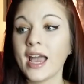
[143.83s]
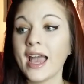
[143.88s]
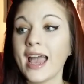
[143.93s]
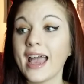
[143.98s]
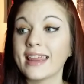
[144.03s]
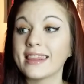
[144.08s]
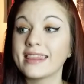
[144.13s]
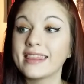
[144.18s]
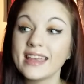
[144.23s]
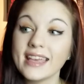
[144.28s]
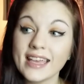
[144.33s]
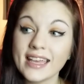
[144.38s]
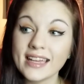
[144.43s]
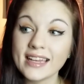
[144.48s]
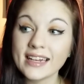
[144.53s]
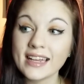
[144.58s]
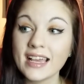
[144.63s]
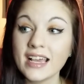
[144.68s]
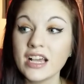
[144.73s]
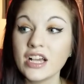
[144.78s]
And
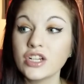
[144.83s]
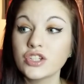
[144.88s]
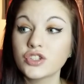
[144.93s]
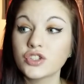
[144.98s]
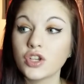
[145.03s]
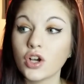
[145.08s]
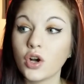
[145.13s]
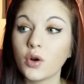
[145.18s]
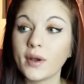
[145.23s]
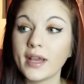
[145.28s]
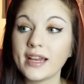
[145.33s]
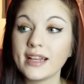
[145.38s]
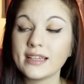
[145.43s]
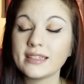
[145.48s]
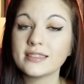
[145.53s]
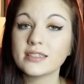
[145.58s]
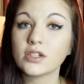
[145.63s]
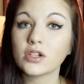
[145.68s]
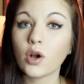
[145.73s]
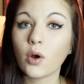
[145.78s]
then, so it
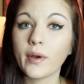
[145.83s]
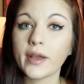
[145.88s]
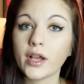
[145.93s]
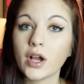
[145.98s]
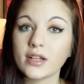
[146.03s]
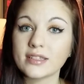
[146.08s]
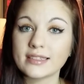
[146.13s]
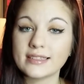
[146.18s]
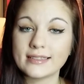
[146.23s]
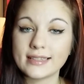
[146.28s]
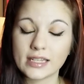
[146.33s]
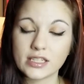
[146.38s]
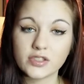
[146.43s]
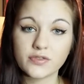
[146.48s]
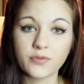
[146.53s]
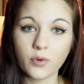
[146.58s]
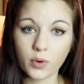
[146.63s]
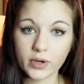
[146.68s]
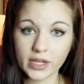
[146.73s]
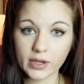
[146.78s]
is going on
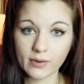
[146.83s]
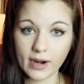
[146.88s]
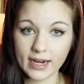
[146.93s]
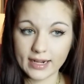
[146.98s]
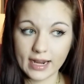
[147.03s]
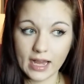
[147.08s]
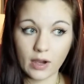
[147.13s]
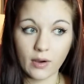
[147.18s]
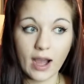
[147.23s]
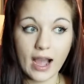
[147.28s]
6:40 right now.